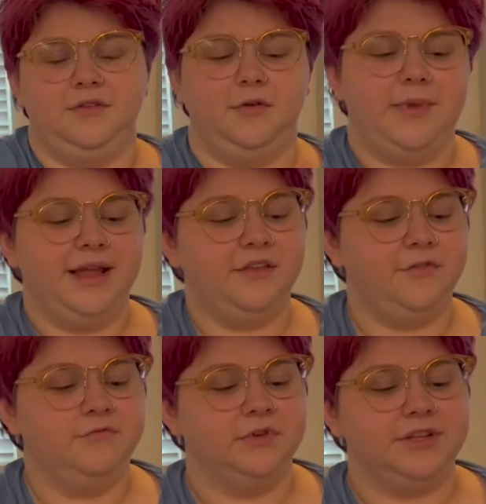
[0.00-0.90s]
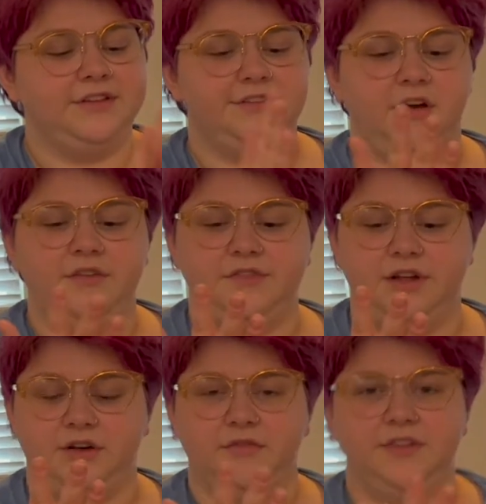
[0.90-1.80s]
Well, my hands feel really soft
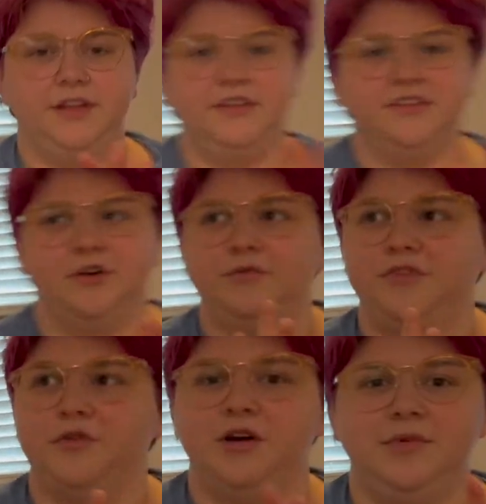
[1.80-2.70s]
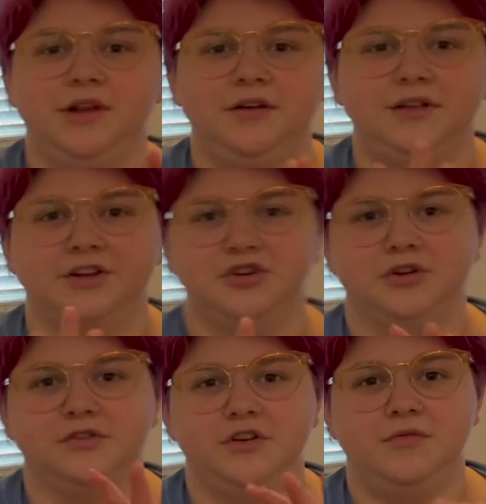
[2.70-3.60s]
now. Is it like a salt scrub, you know? Like a sugar scrub?